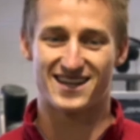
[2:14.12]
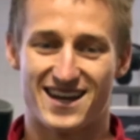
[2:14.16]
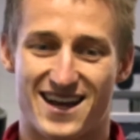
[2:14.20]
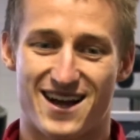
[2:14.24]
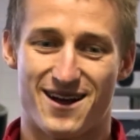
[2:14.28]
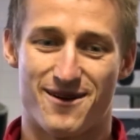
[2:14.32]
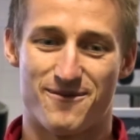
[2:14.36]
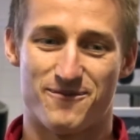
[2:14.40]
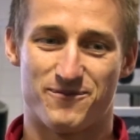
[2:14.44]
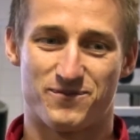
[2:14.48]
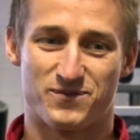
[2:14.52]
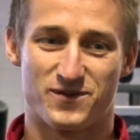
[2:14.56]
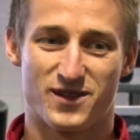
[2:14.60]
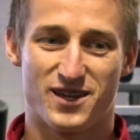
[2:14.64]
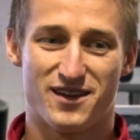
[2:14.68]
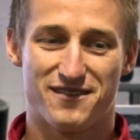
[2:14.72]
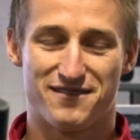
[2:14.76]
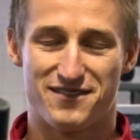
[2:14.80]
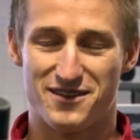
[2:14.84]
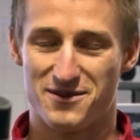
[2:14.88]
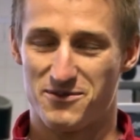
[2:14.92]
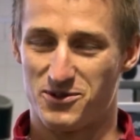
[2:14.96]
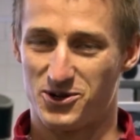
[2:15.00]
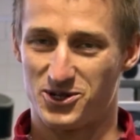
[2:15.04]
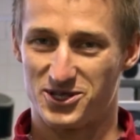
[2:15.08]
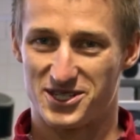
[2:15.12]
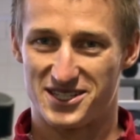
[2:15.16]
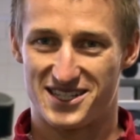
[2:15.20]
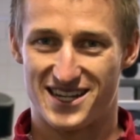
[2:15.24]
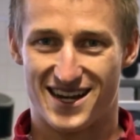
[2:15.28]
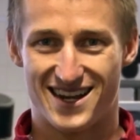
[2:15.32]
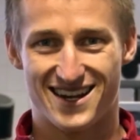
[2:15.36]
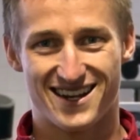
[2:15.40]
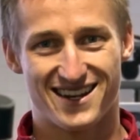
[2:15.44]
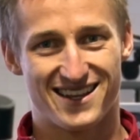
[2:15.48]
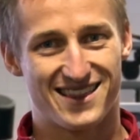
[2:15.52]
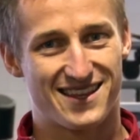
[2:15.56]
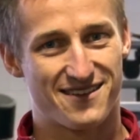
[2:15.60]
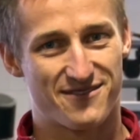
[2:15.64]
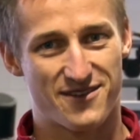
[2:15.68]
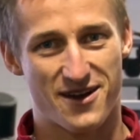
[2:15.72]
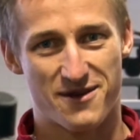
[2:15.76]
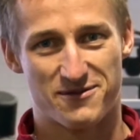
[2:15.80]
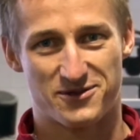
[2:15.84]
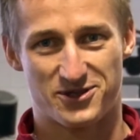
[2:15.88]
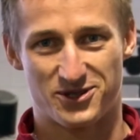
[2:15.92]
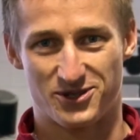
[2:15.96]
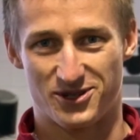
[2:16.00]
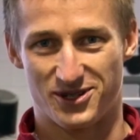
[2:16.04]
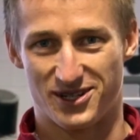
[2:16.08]
a few boys have done it and they've
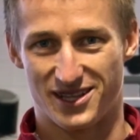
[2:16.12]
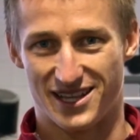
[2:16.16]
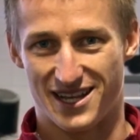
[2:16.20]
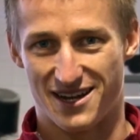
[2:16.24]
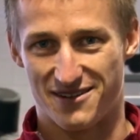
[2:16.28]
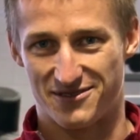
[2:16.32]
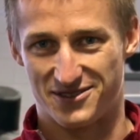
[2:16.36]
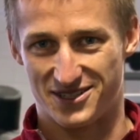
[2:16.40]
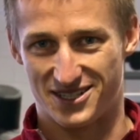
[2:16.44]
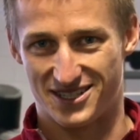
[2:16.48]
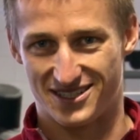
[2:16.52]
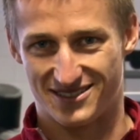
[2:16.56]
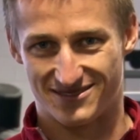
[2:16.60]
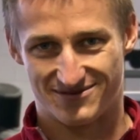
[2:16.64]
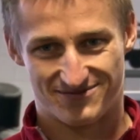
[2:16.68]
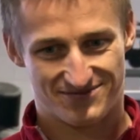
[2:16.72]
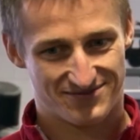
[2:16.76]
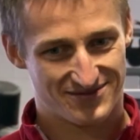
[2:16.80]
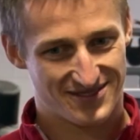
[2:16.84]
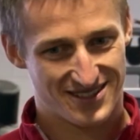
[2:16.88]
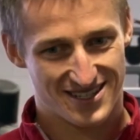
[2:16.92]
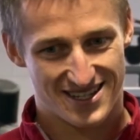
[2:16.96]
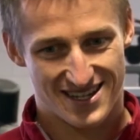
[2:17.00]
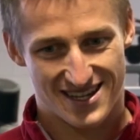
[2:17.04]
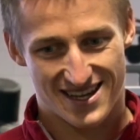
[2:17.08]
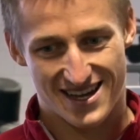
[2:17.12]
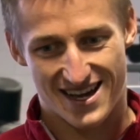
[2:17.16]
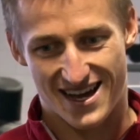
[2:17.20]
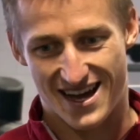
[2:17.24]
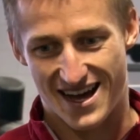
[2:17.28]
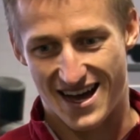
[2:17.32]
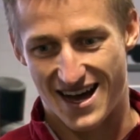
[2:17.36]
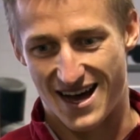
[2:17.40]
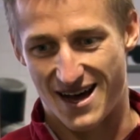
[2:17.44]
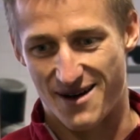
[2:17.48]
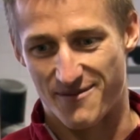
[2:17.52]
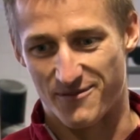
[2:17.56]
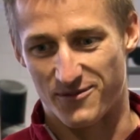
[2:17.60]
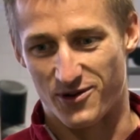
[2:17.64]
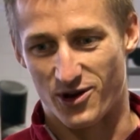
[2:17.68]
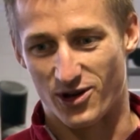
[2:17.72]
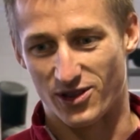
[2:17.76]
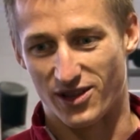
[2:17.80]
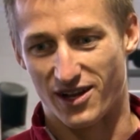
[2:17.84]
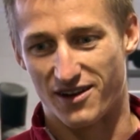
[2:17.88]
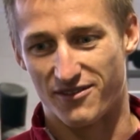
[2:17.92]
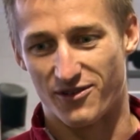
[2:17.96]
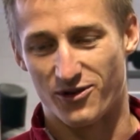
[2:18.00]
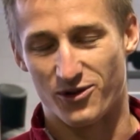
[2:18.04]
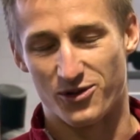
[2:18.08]
absolutely loved it. I
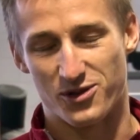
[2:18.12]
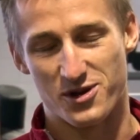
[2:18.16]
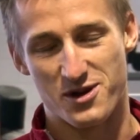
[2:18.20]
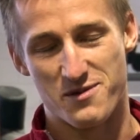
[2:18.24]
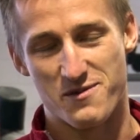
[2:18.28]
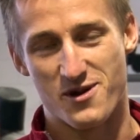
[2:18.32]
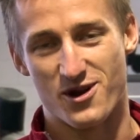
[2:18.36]
love all the